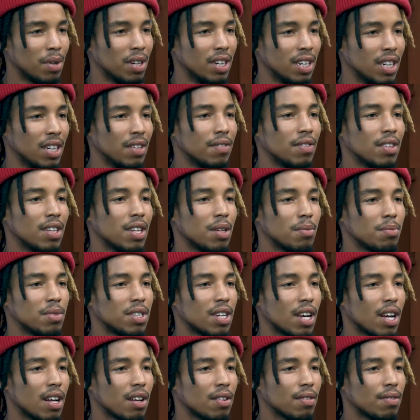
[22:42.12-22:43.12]
belief in
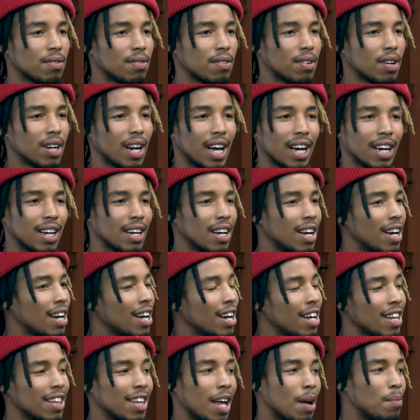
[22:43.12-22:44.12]
themselves. Like,
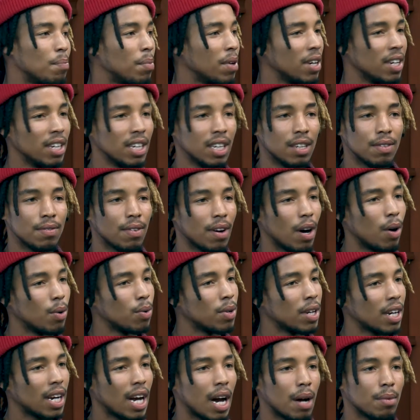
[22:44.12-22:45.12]
that belief
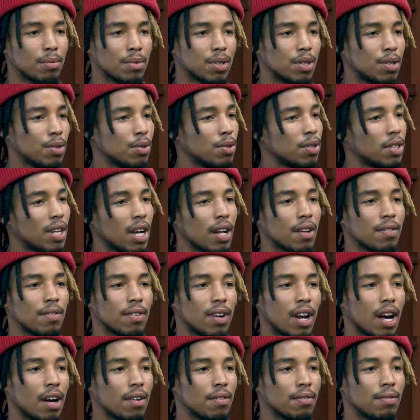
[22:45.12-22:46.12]
only comes through
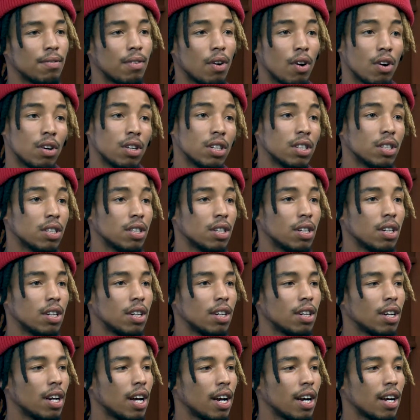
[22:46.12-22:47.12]
self-love,
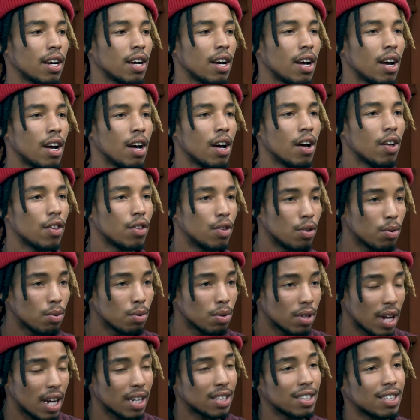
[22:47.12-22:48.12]
honestly. Like,
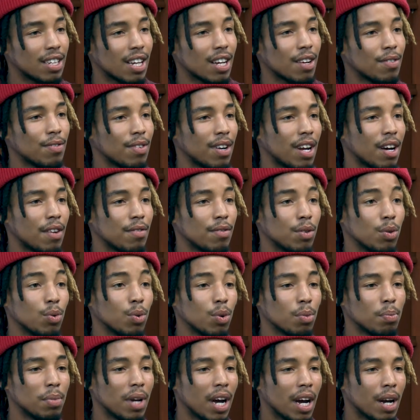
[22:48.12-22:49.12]
through that self-love, you
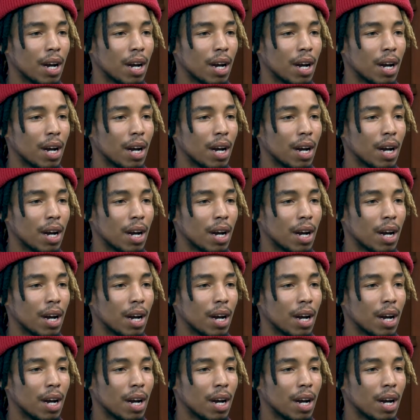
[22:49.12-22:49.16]
will be